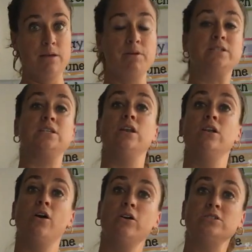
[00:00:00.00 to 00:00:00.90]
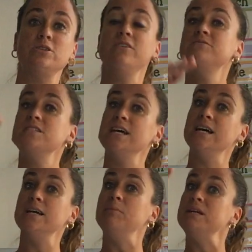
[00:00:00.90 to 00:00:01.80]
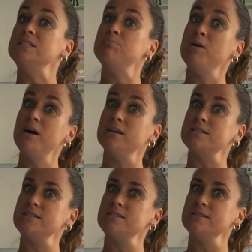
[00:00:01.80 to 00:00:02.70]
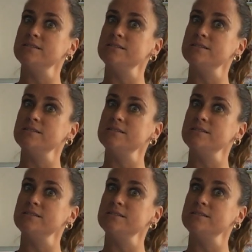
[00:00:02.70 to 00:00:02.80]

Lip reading: because a lot of time has passed.